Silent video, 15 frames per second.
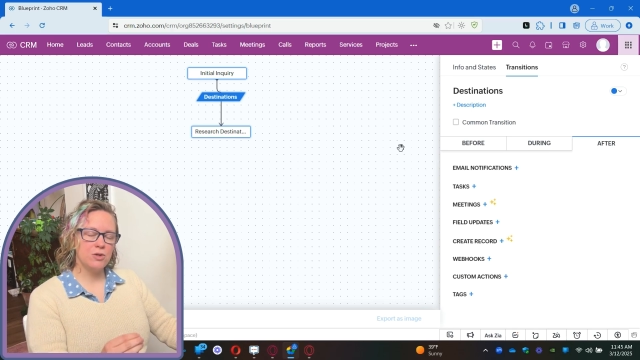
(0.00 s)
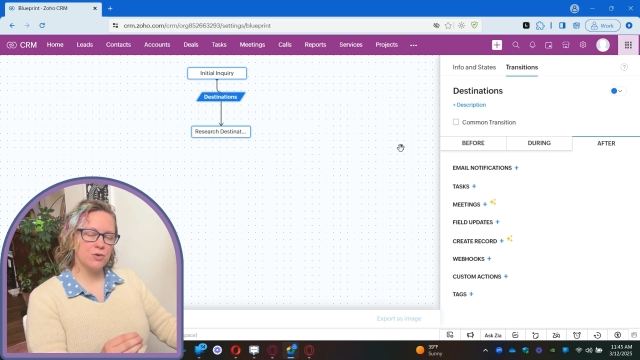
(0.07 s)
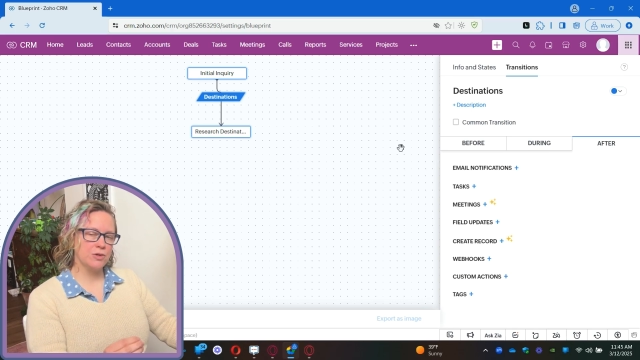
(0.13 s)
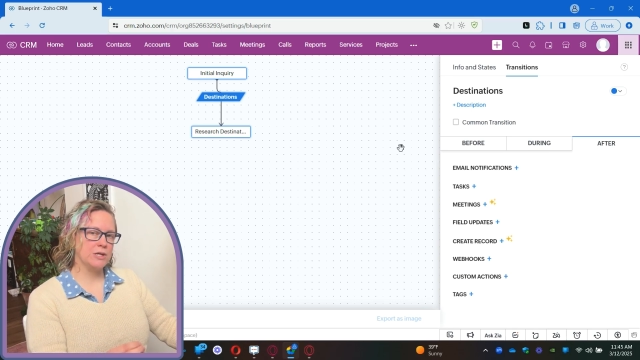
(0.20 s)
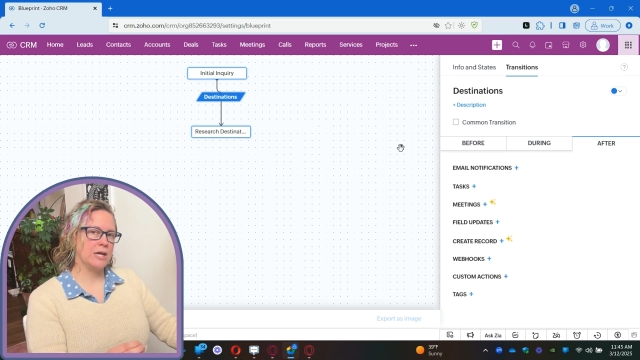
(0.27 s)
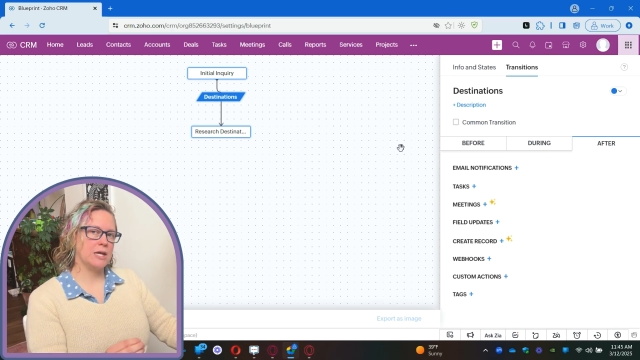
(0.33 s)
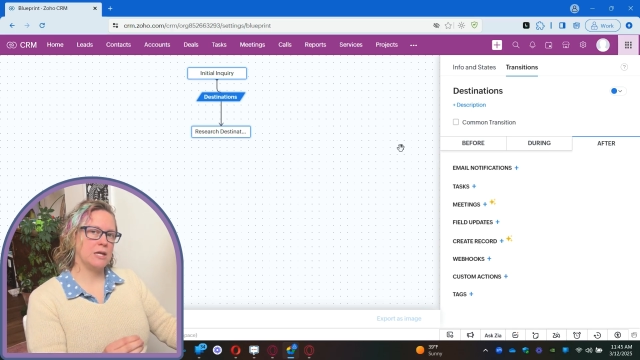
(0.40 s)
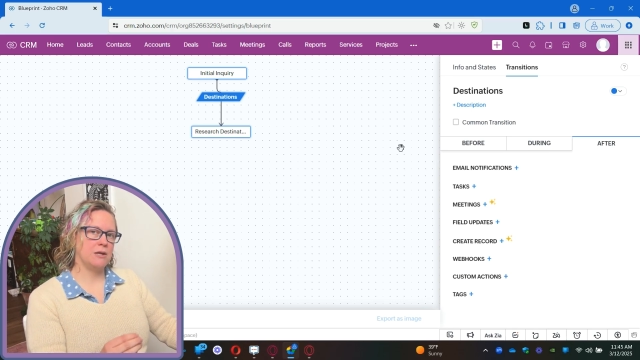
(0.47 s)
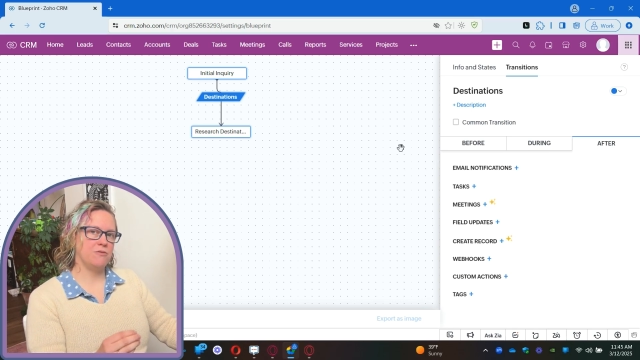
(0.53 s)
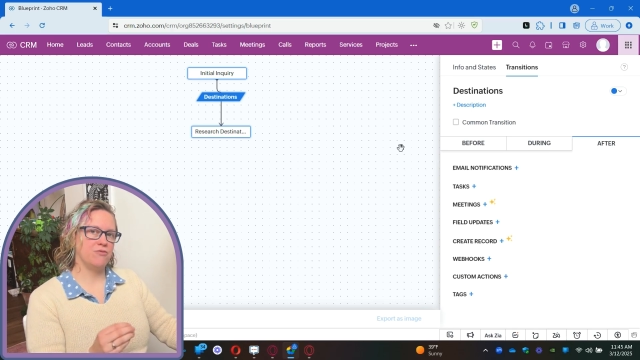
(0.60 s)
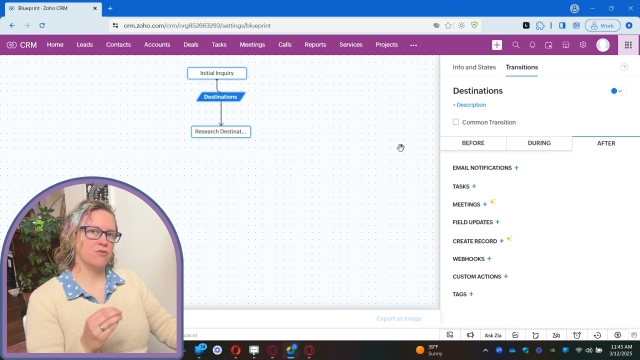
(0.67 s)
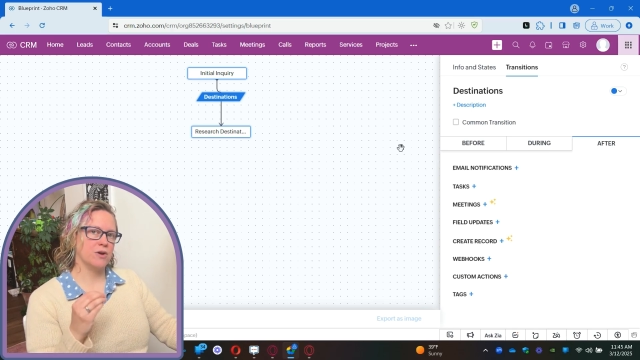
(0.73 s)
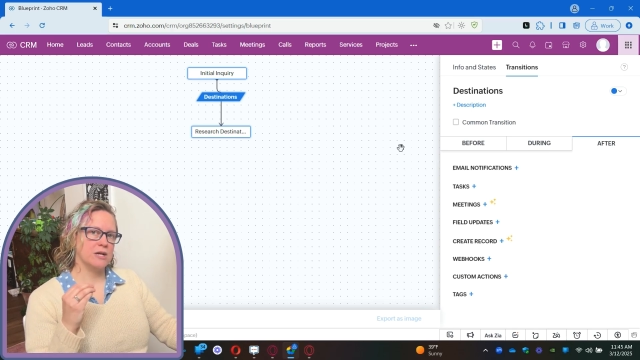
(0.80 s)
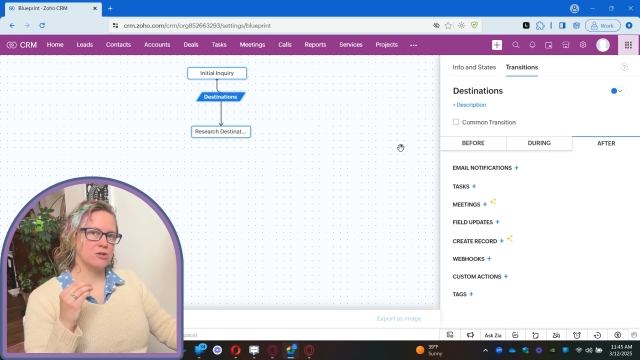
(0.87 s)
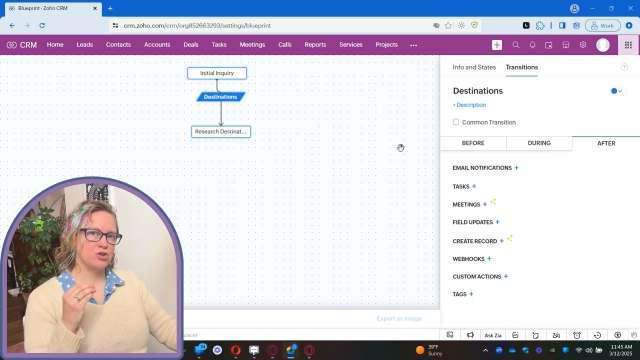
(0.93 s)
created
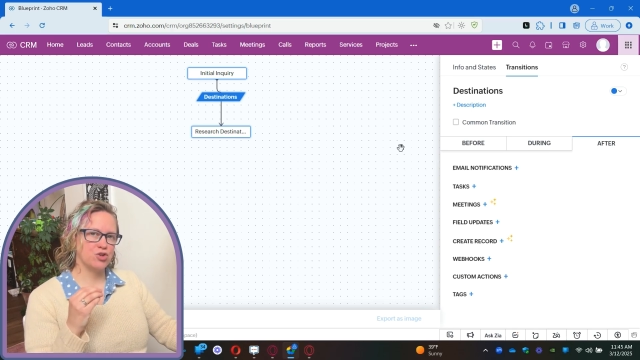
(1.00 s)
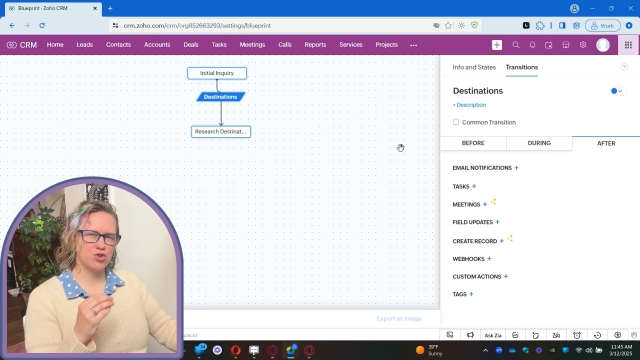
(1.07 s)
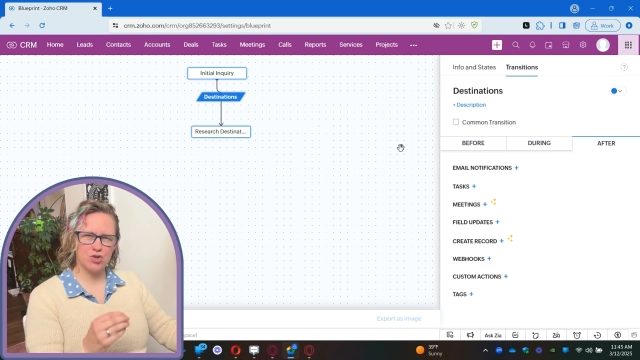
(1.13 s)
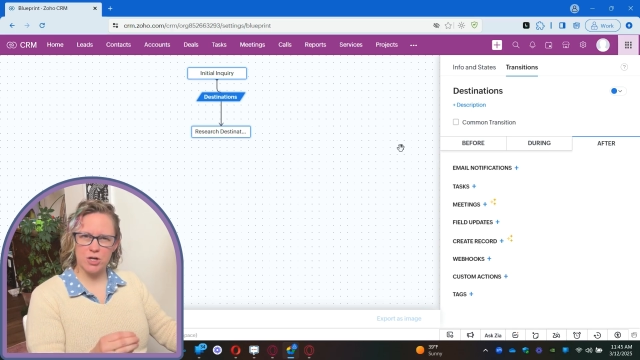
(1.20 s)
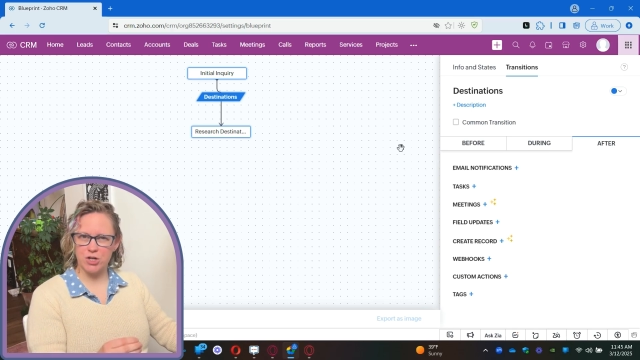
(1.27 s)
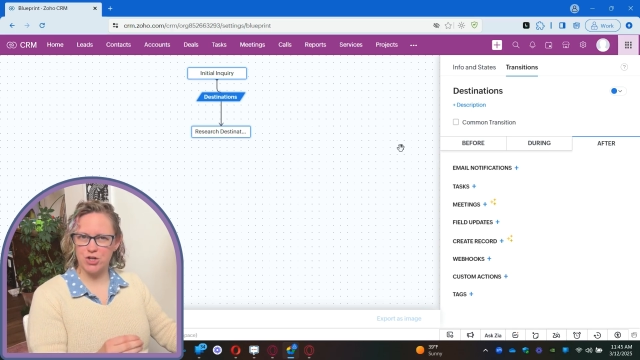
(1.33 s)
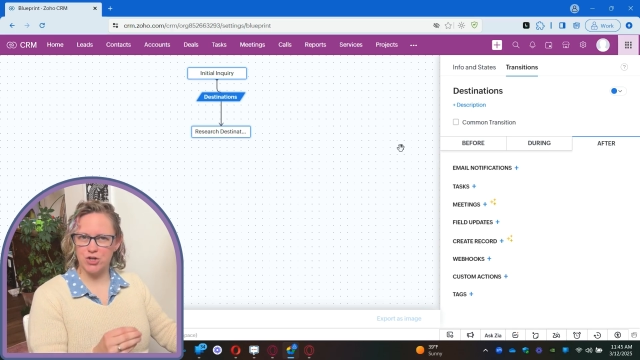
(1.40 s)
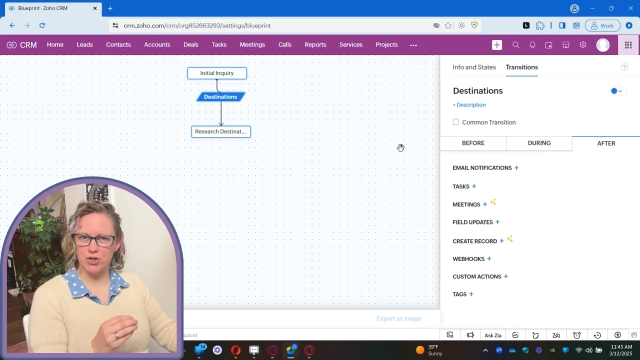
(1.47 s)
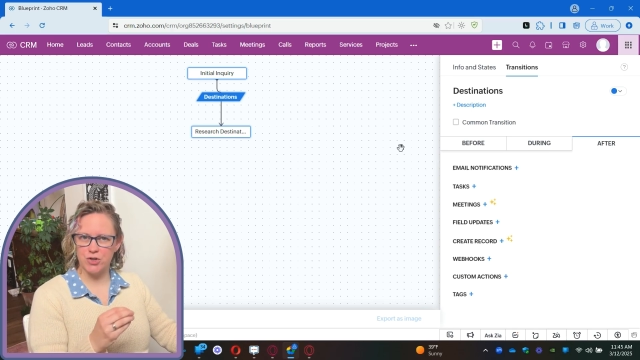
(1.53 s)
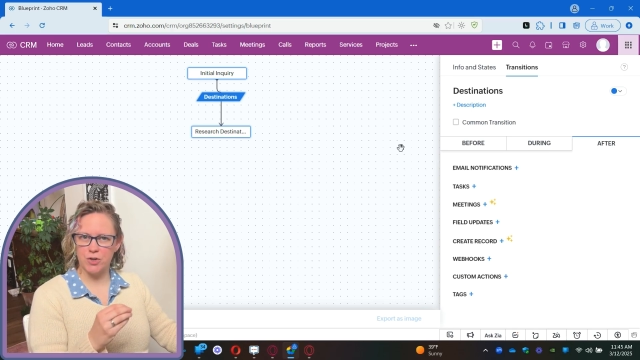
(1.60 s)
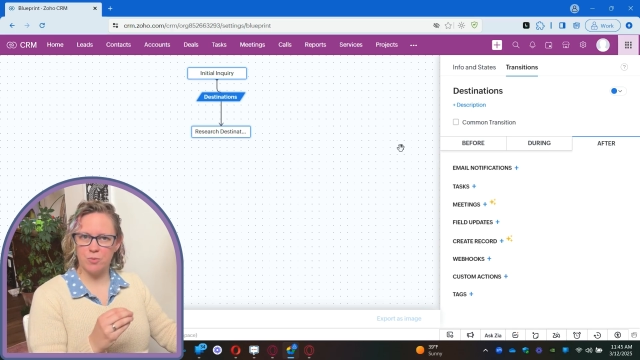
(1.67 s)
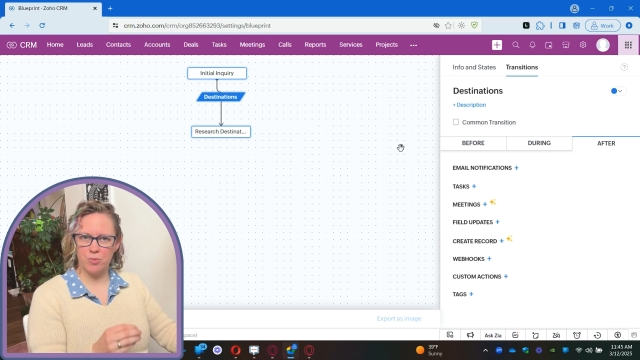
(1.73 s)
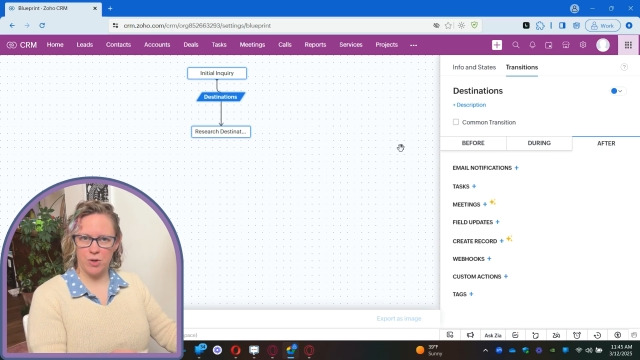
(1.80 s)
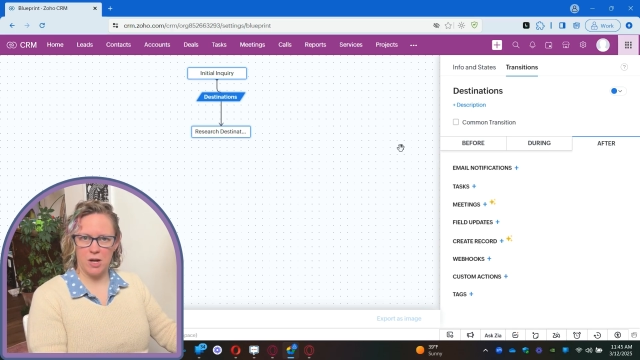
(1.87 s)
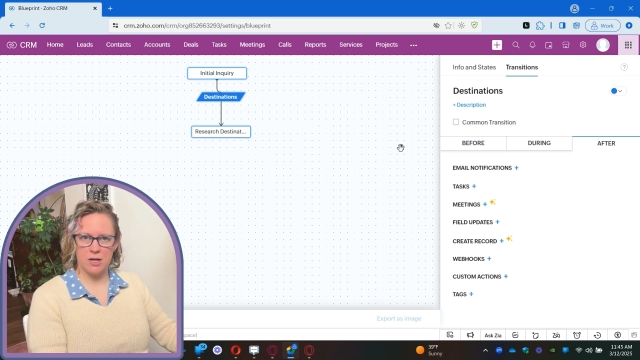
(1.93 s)
for a structured
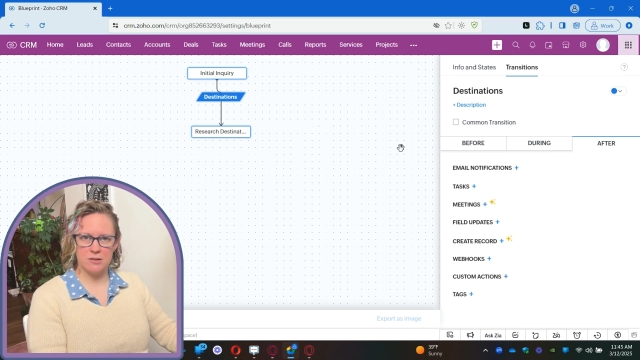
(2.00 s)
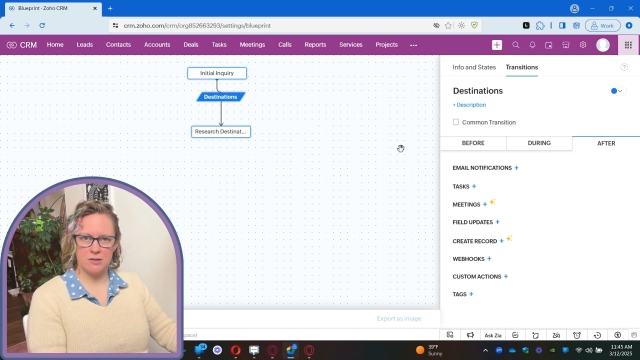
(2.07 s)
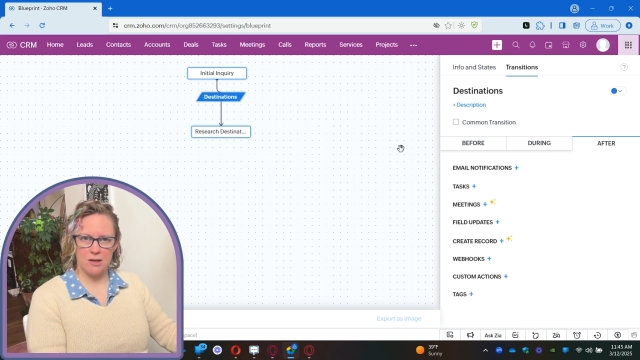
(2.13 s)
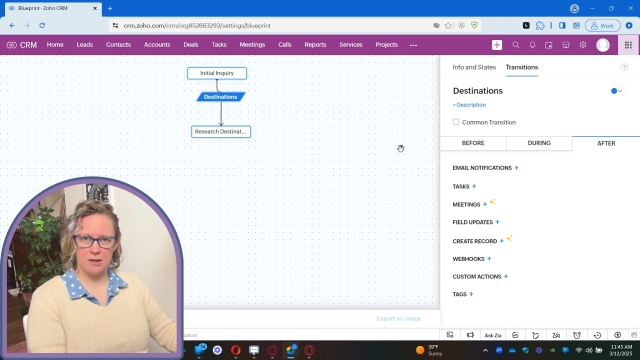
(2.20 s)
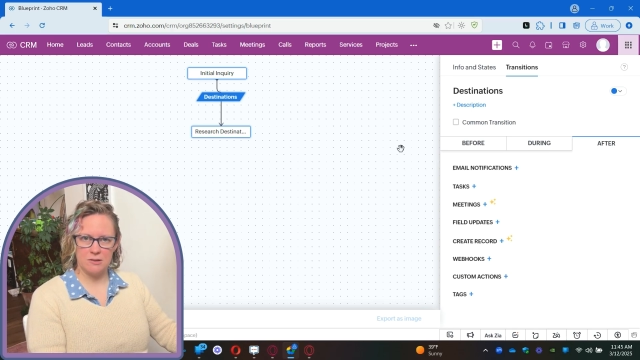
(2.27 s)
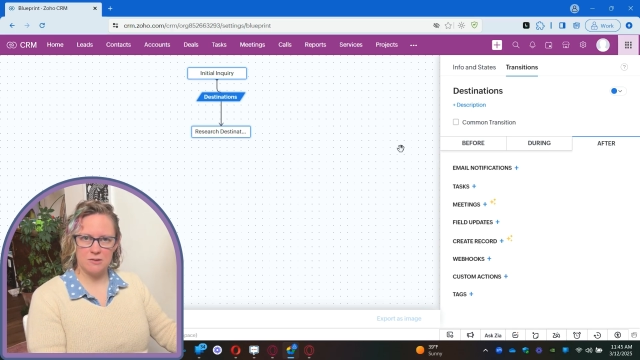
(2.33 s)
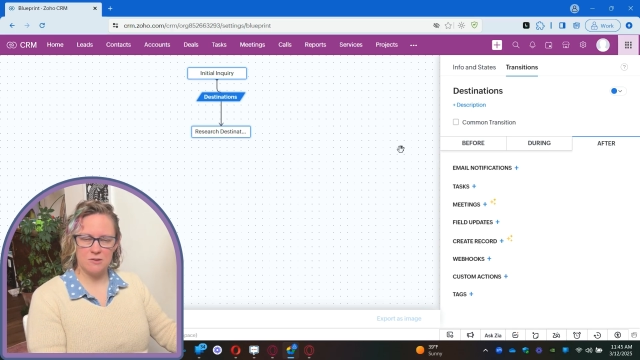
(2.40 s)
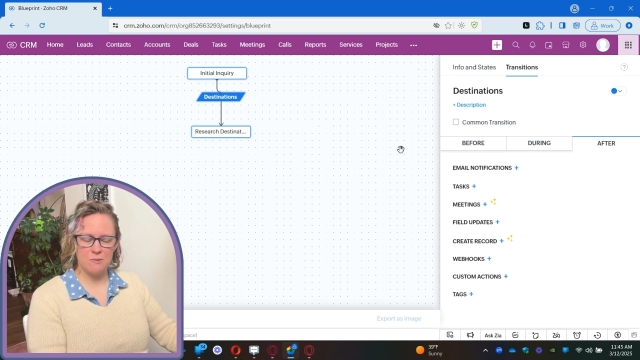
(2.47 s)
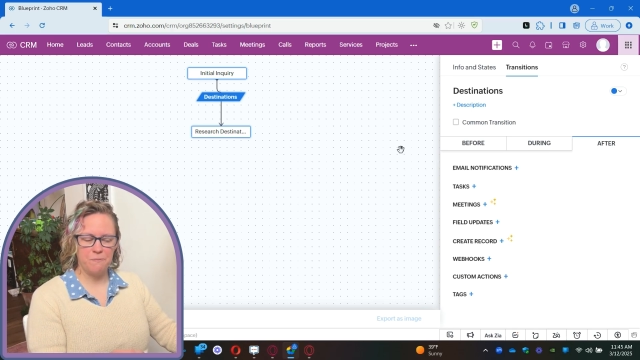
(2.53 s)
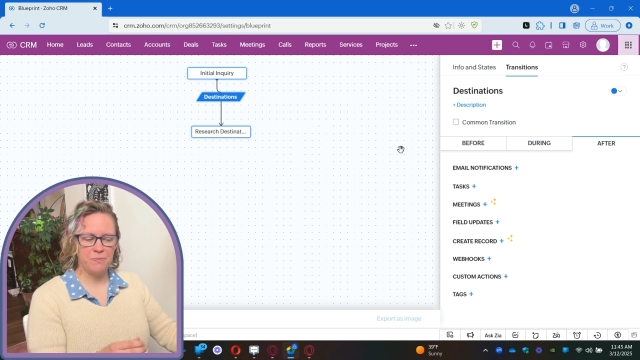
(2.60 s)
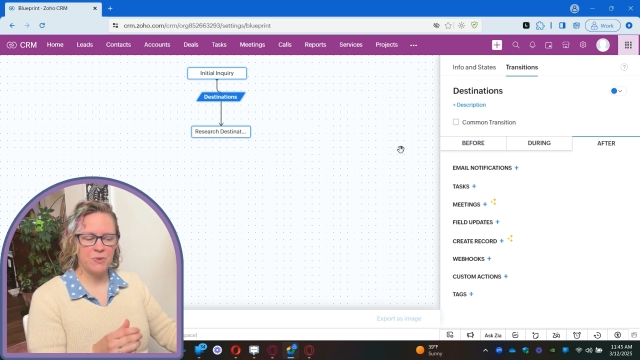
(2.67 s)
process.